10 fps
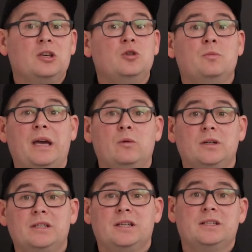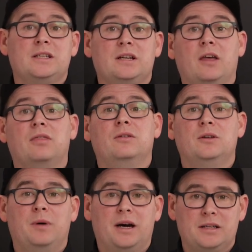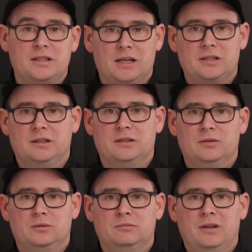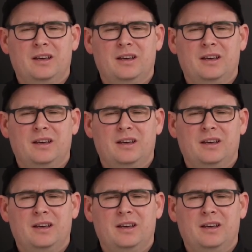you may want to consider a third-party scheduling tool.